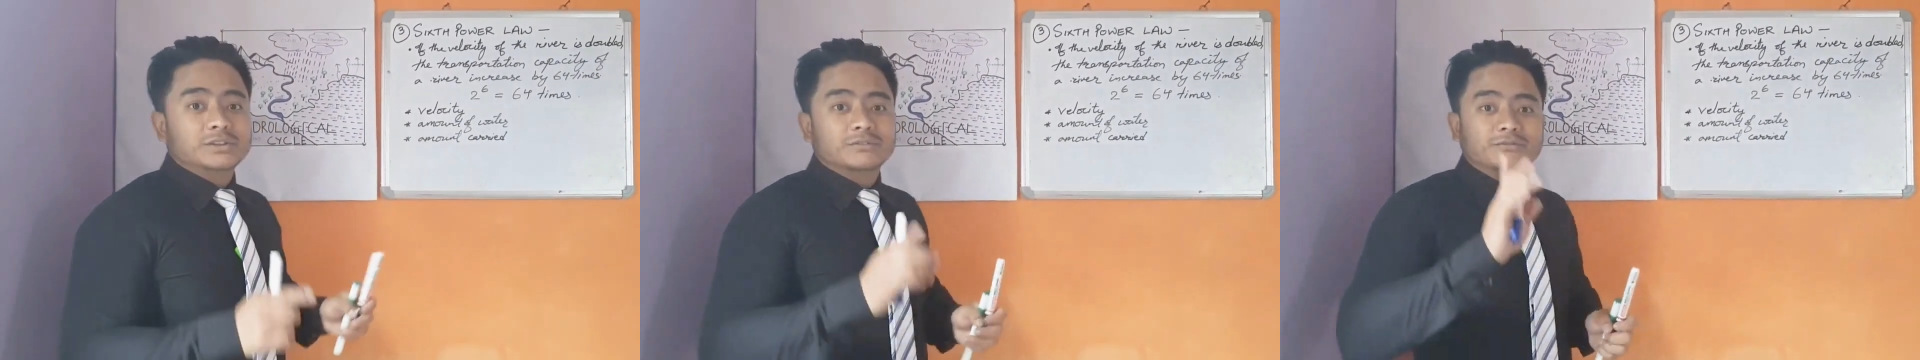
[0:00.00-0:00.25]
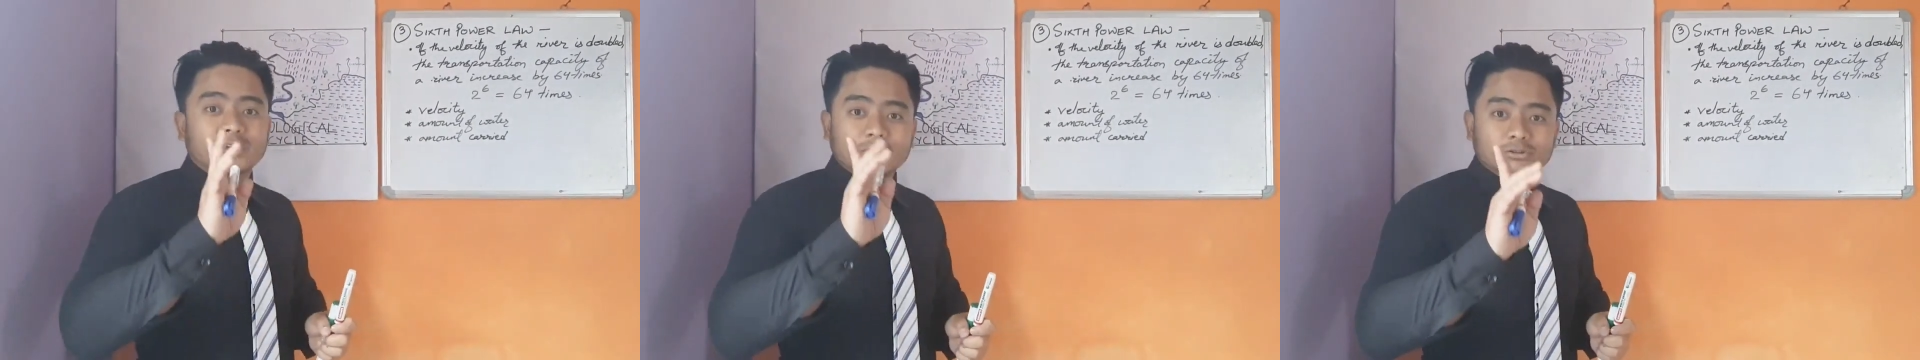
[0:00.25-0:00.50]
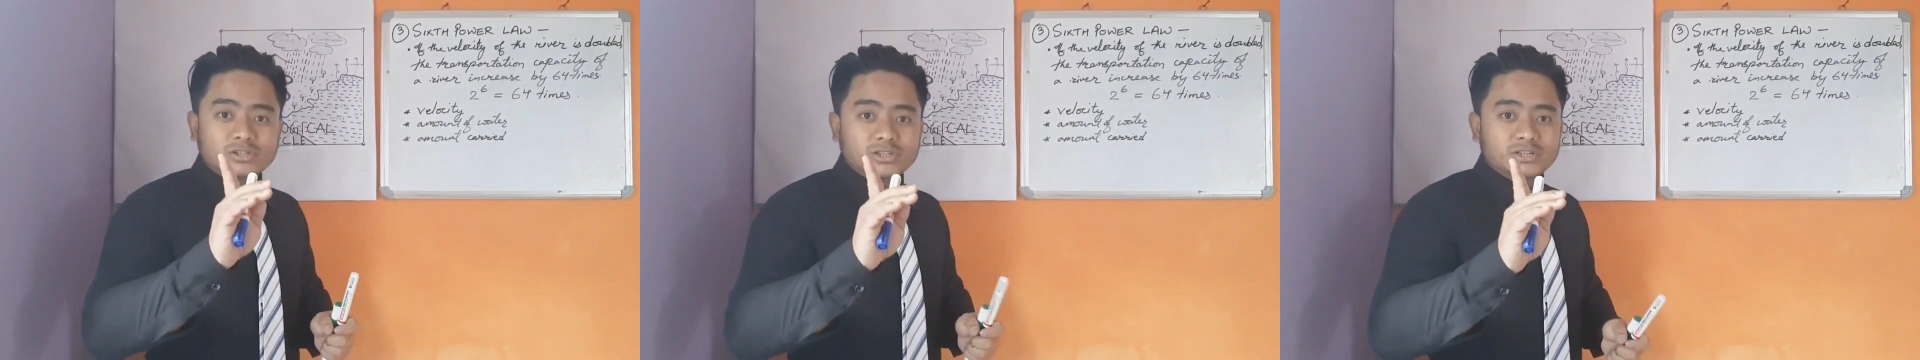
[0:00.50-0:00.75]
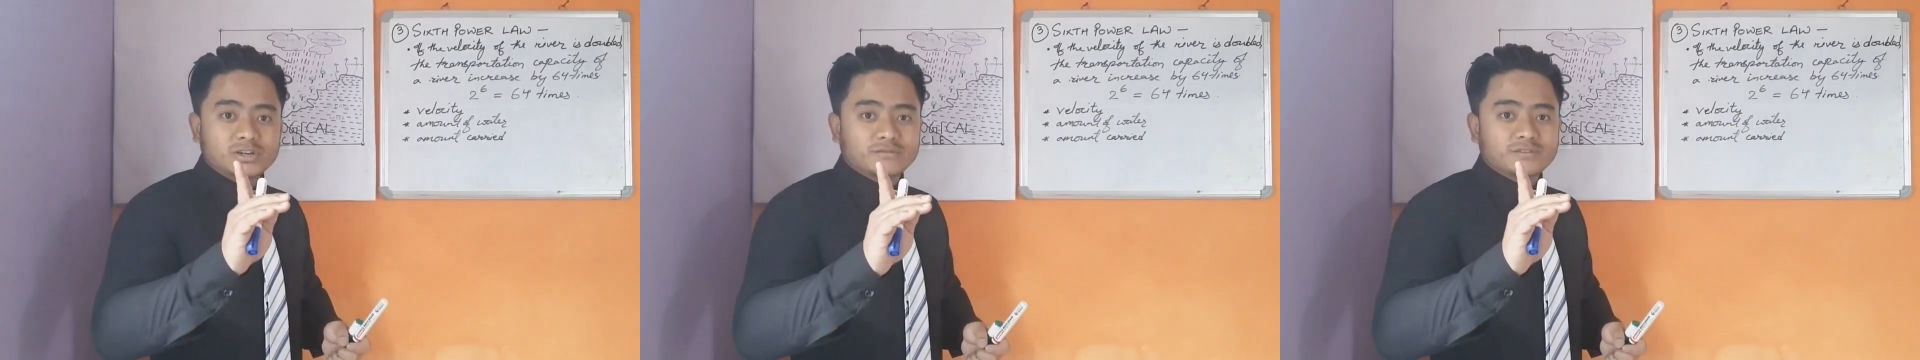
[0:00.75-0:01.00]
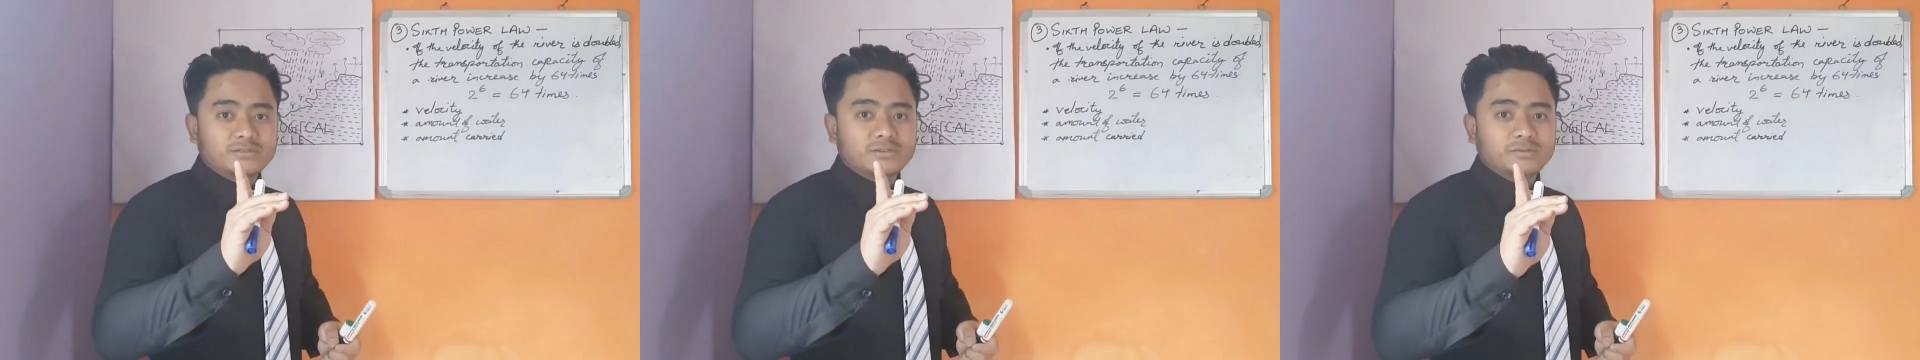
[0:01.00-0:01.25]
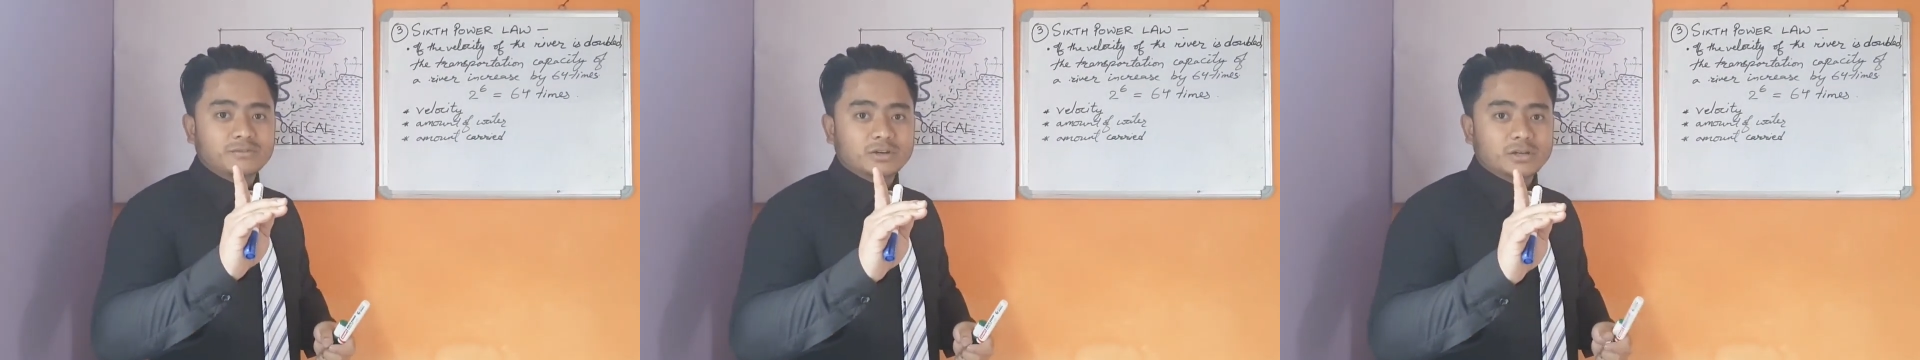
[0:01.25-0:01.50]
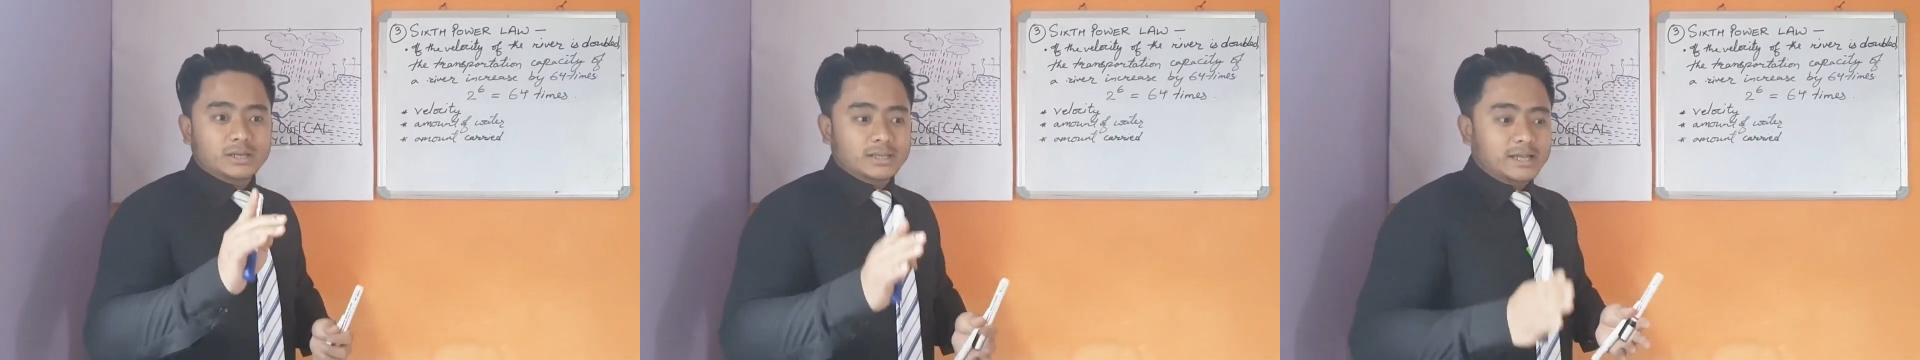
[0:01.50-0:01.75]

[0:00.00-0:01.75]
the velocity of the river,